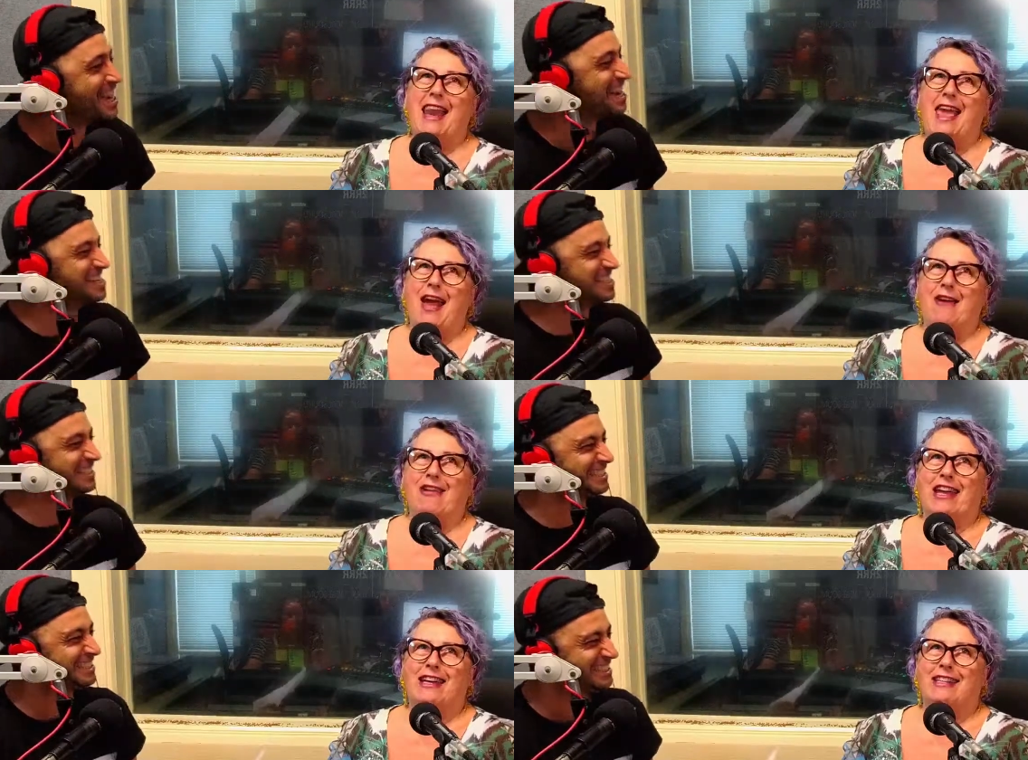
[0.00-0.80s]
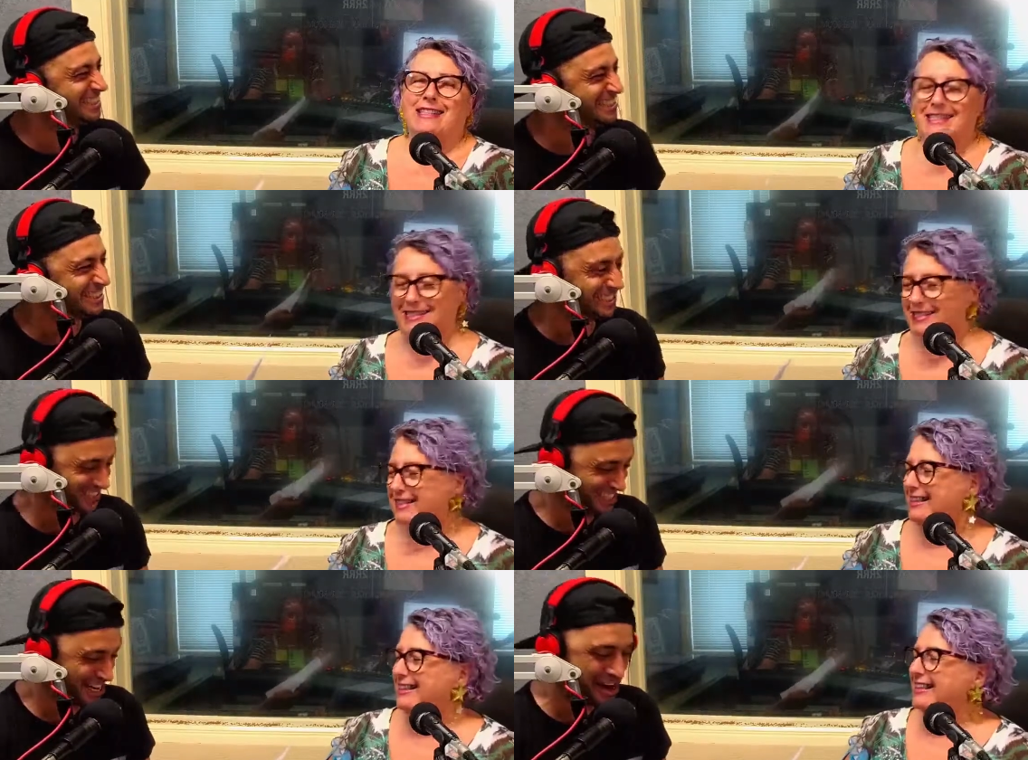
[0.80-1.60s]
Speaker 1: hilarious.
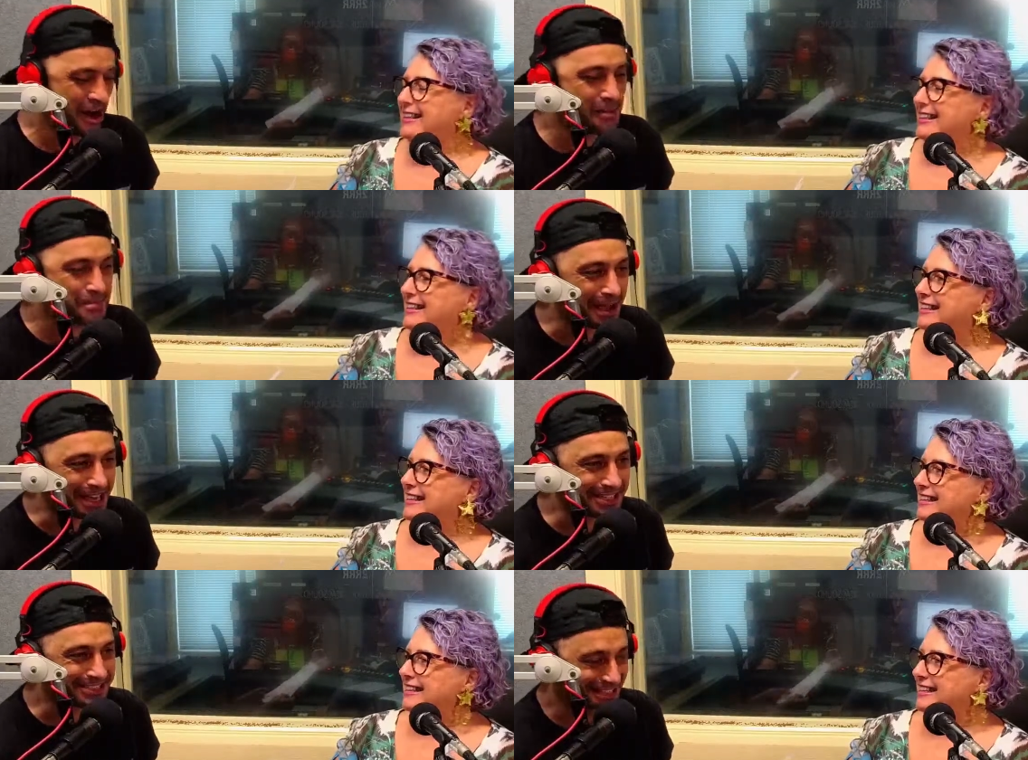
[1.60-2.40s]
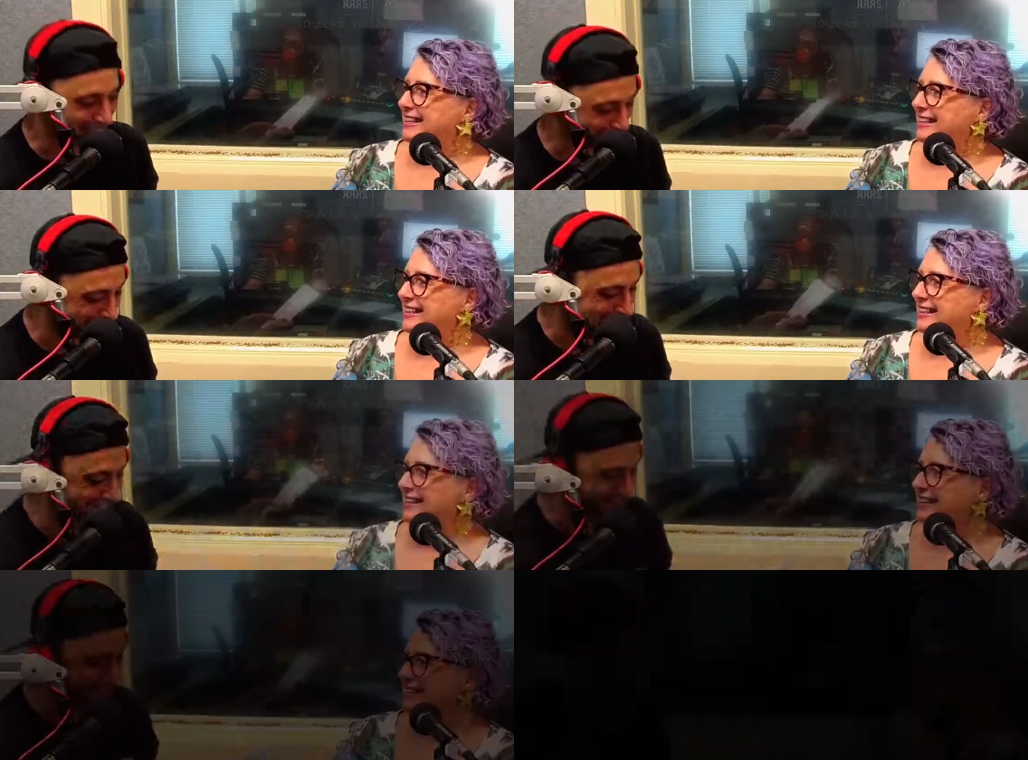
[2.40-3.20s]
Speaker 2: amazing,
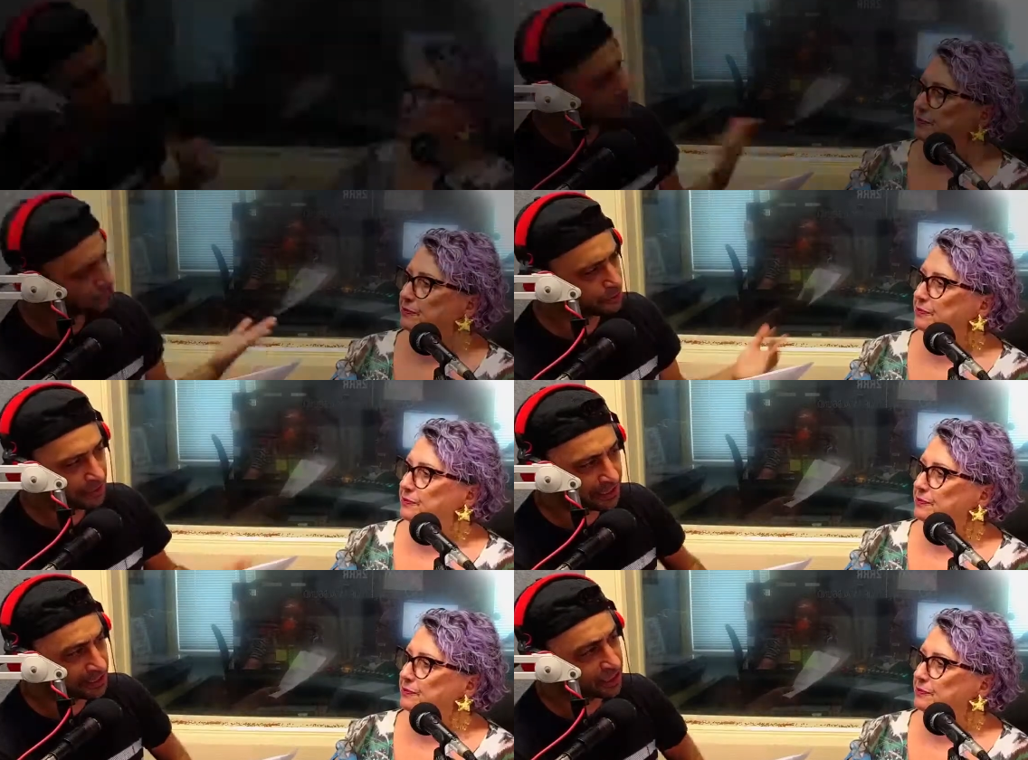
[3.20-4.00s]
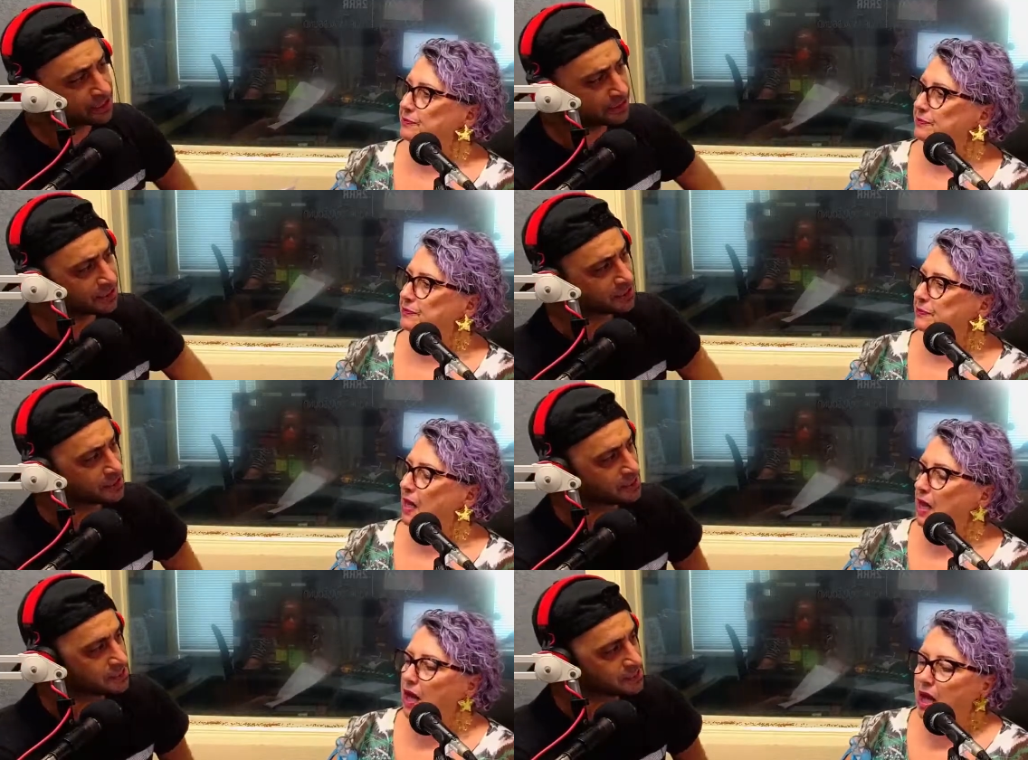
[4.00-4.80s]
amazing. Uh, do you enjoy being a judge?
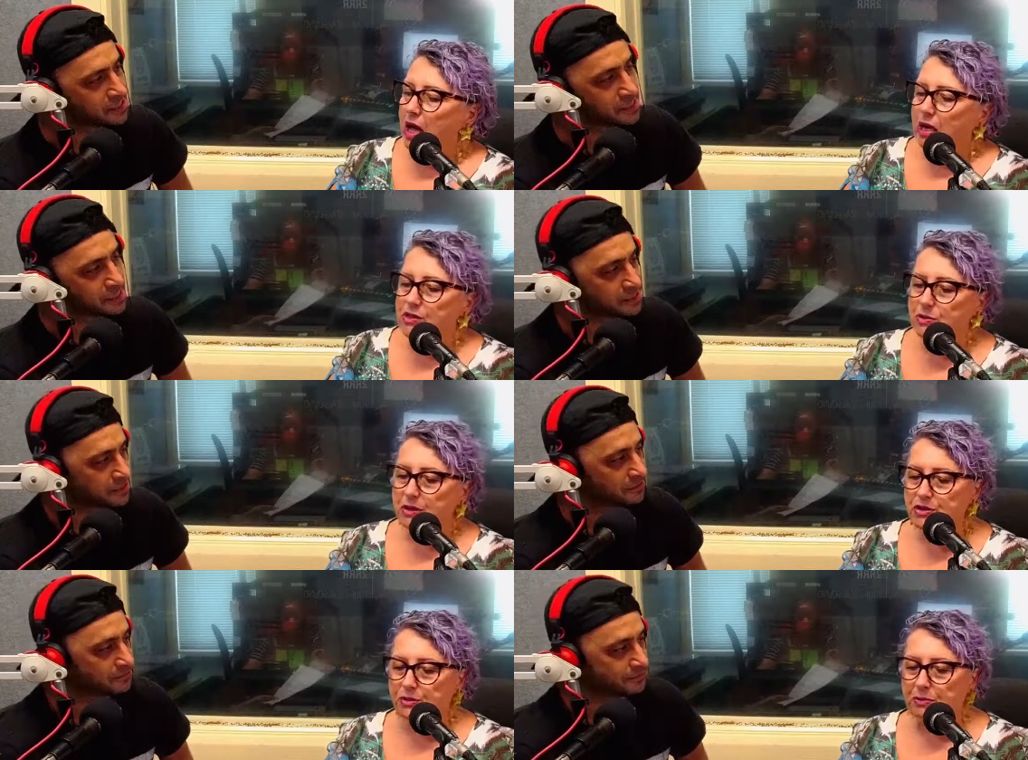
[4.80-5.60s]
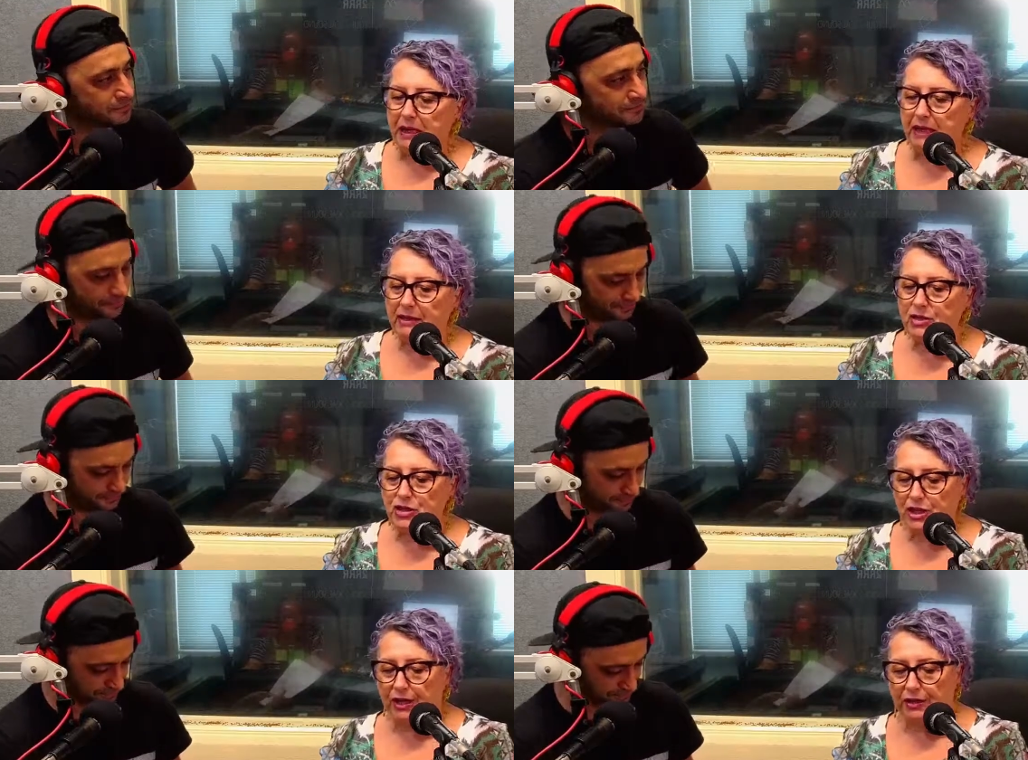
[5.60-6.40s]
Speaker 1: Do I enjoy being a
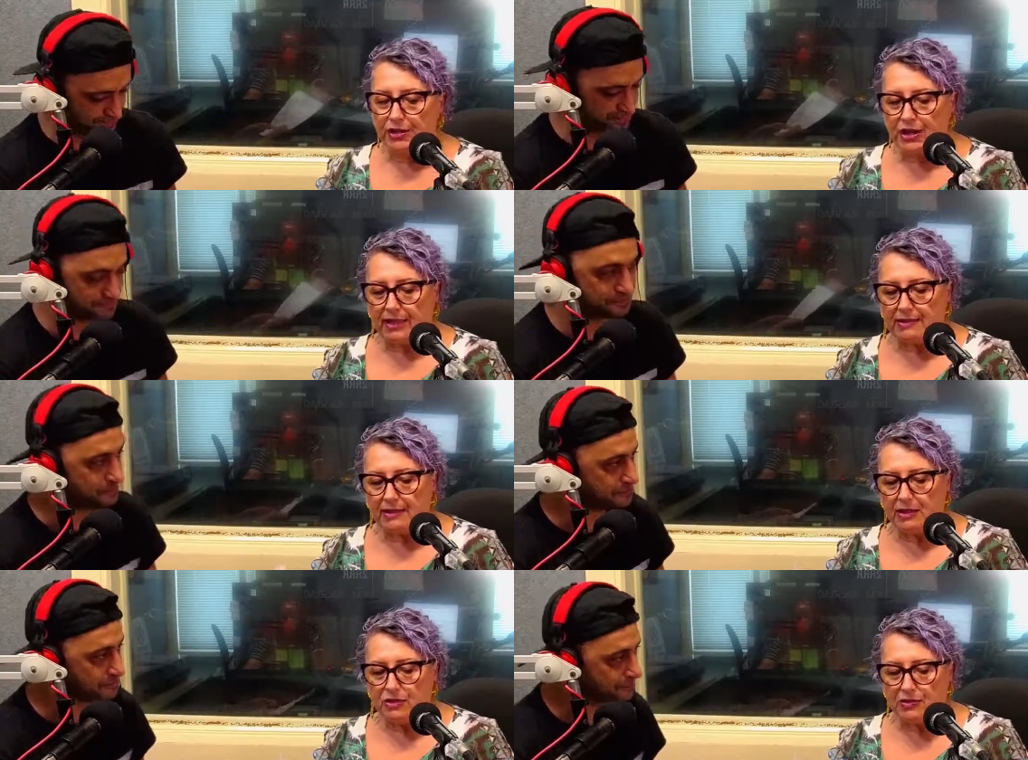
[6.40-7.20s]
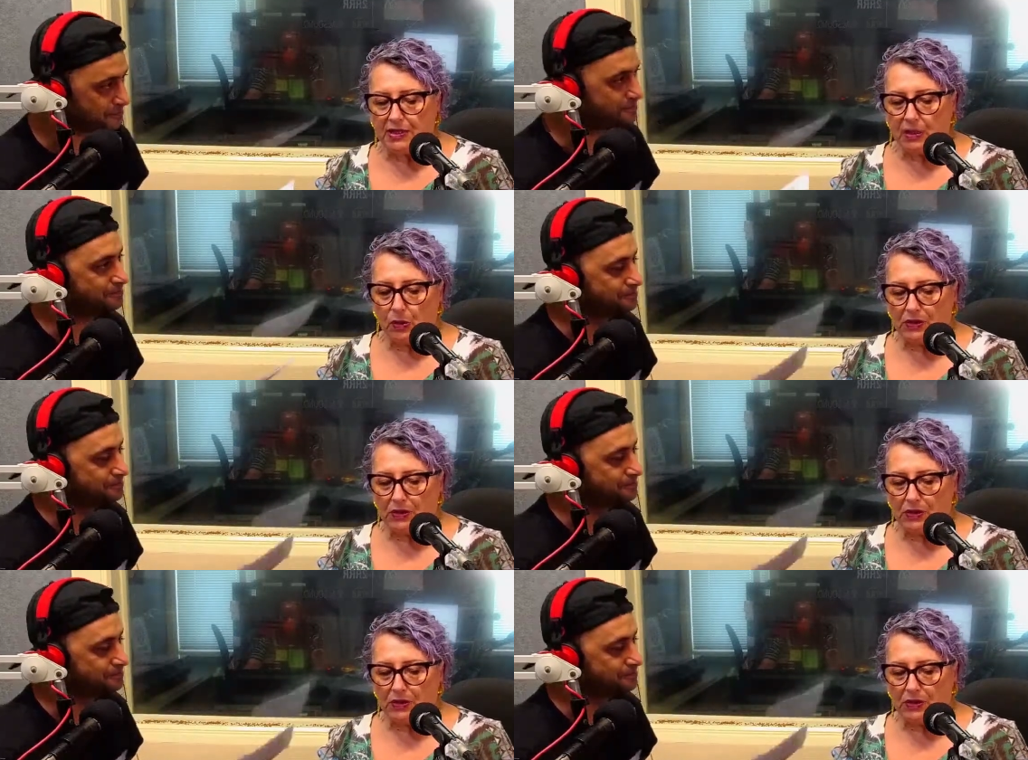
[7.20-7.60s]
judge? That's an interesting